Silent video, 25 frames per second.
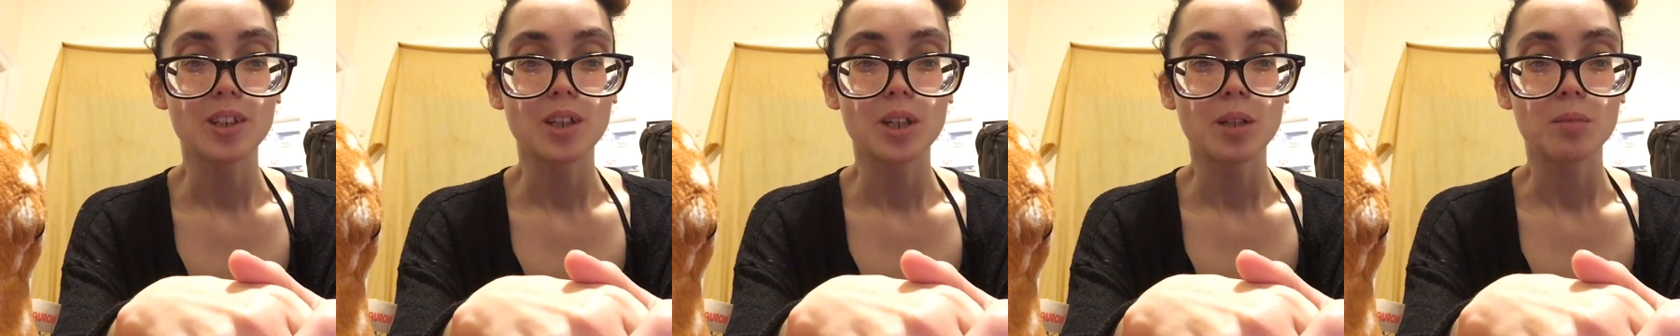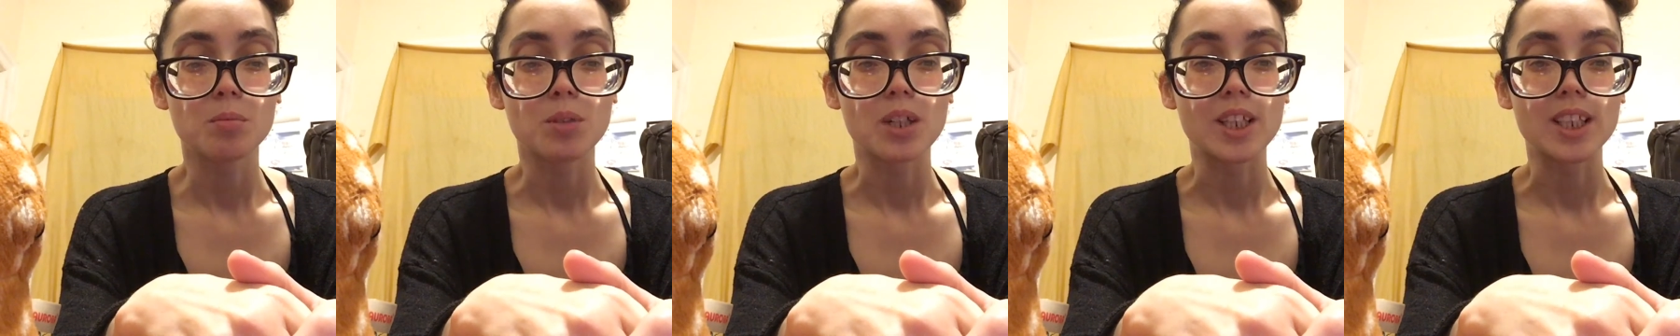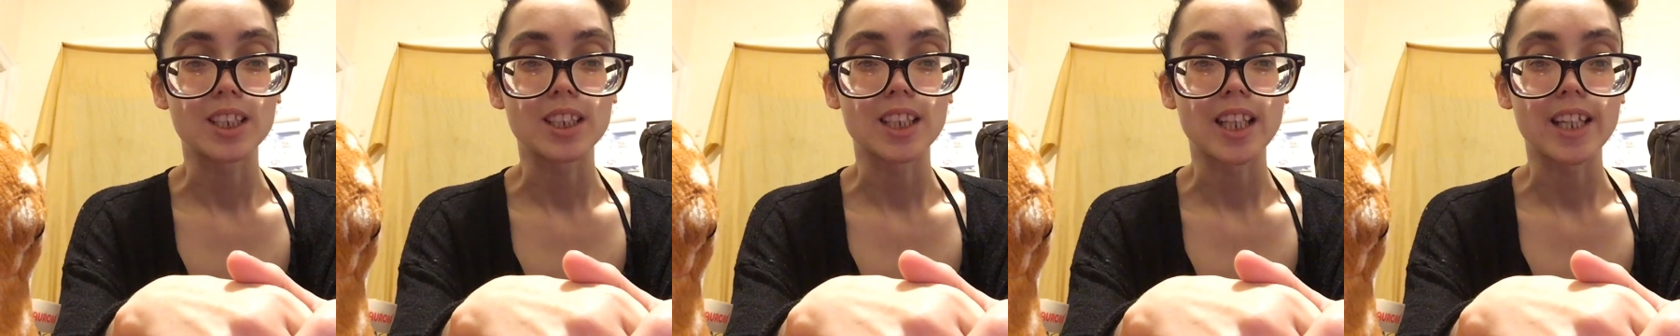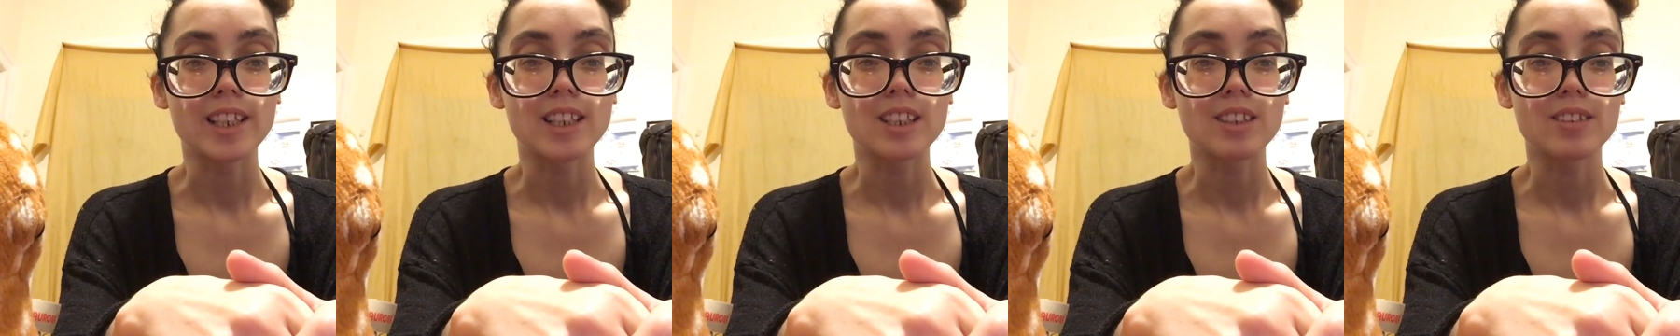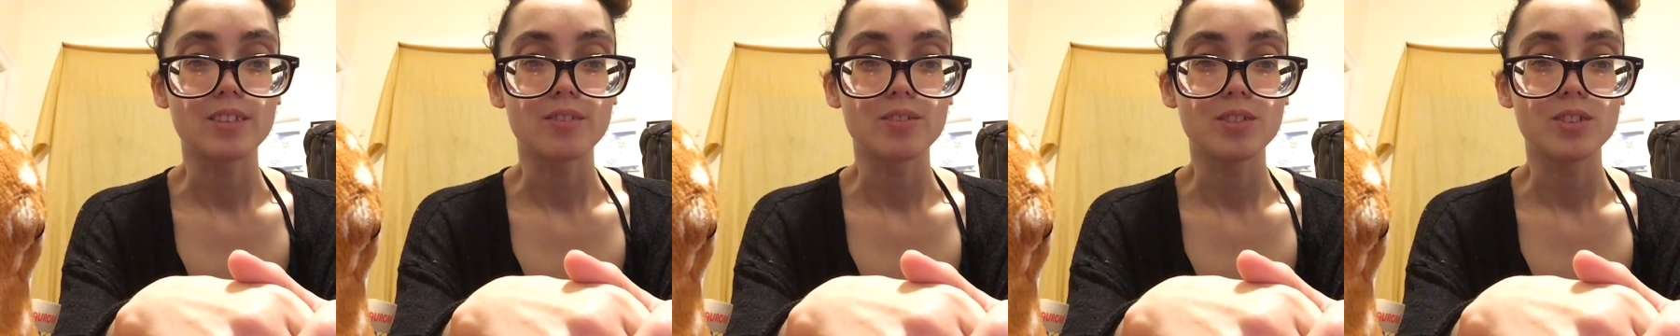press like
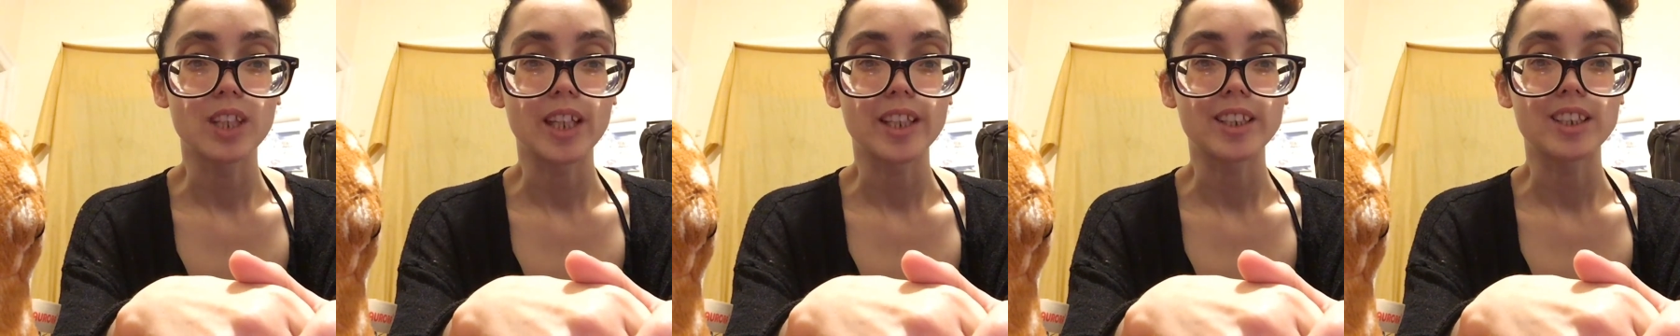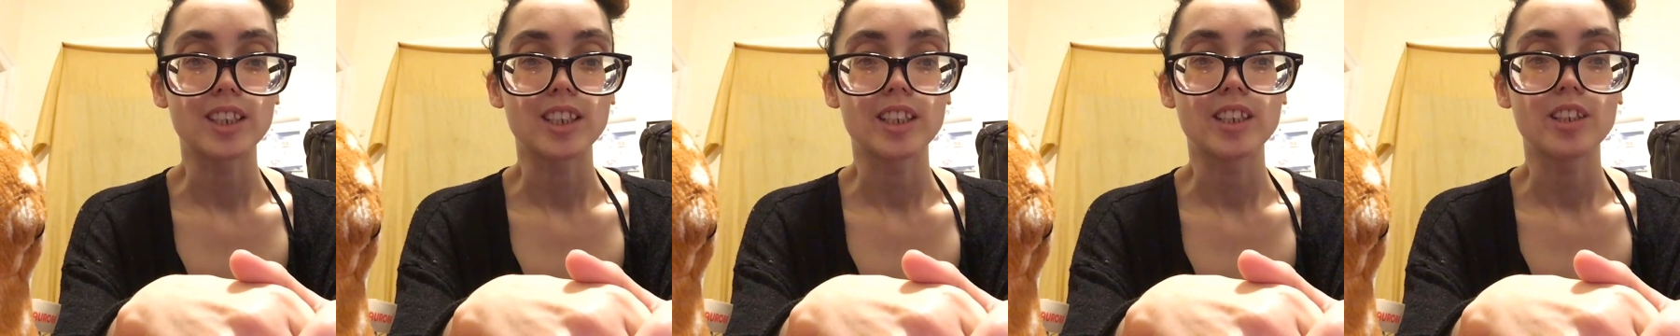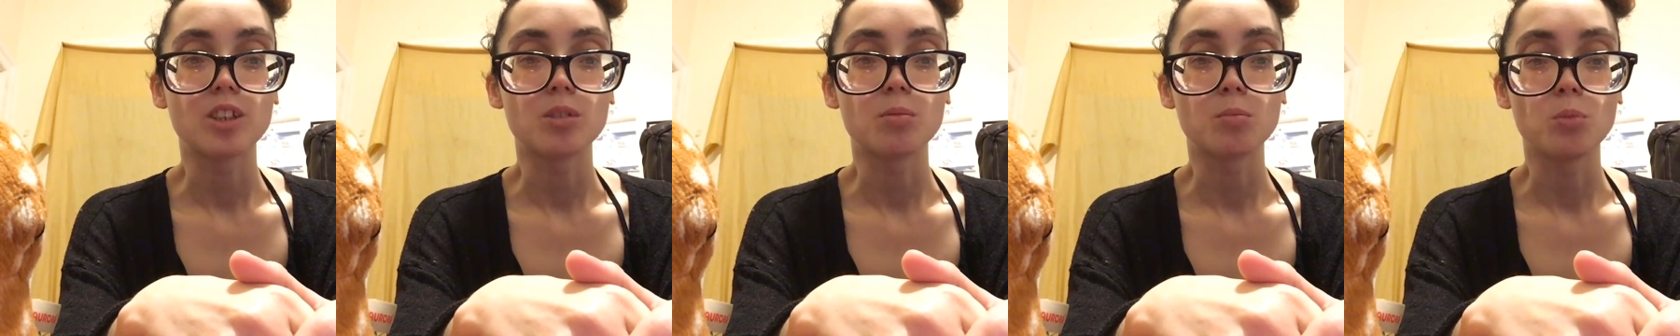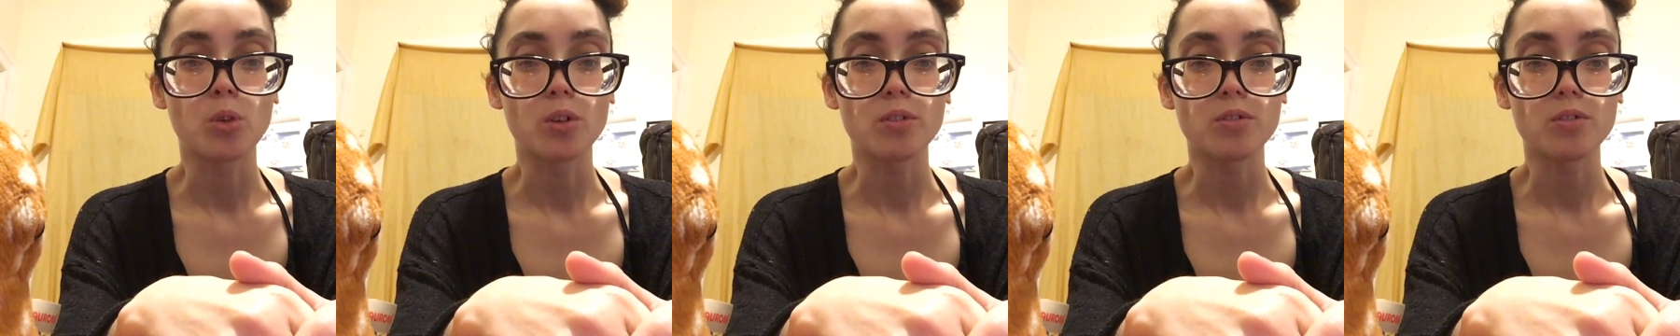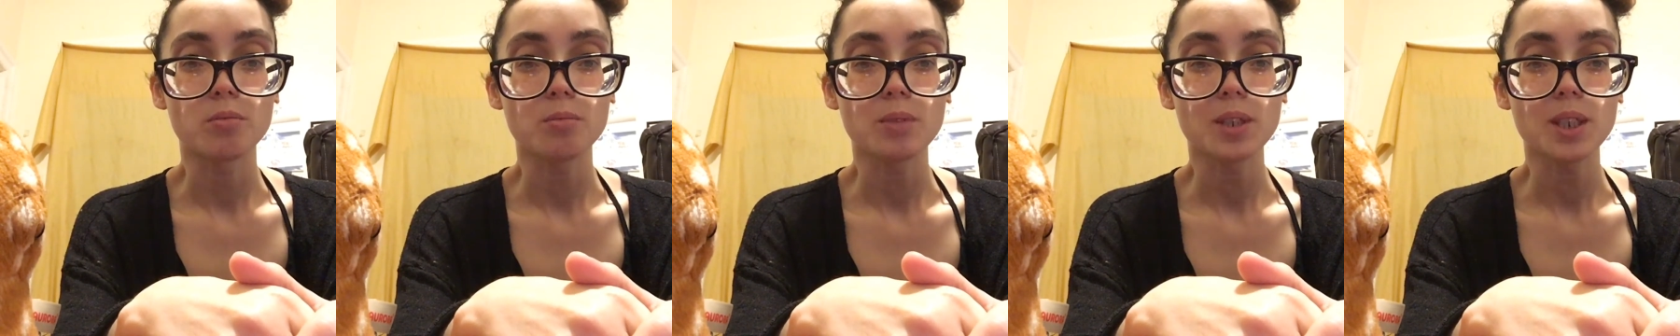if you'd like to hear more
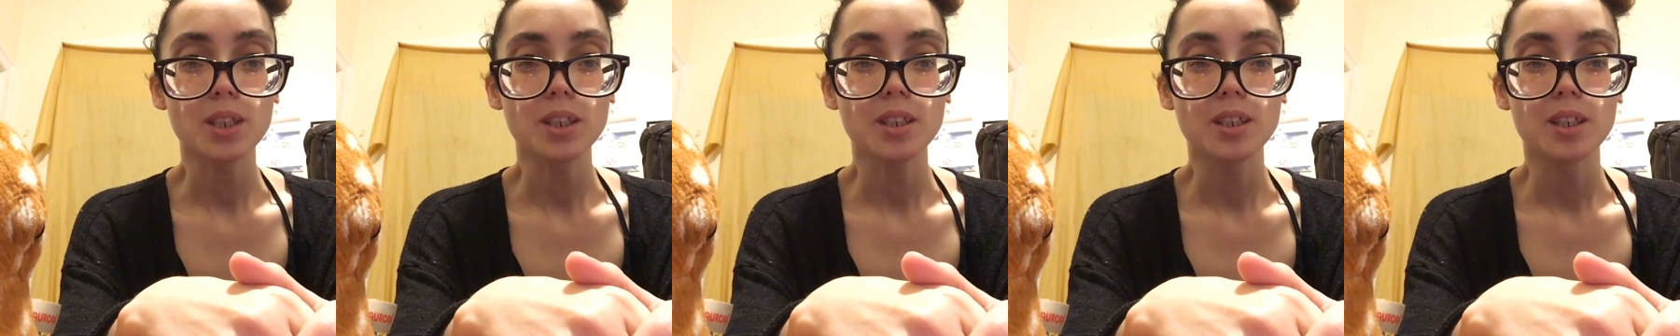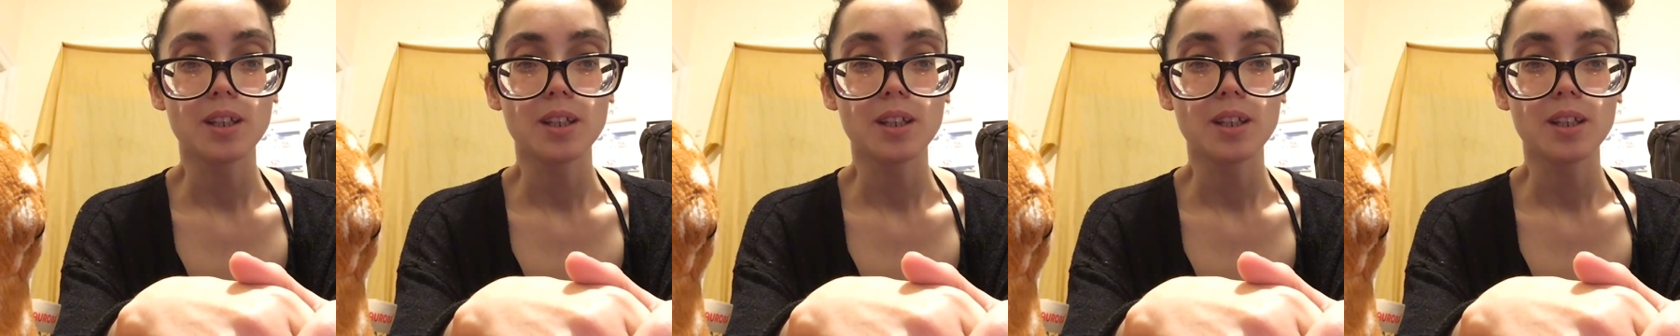from me.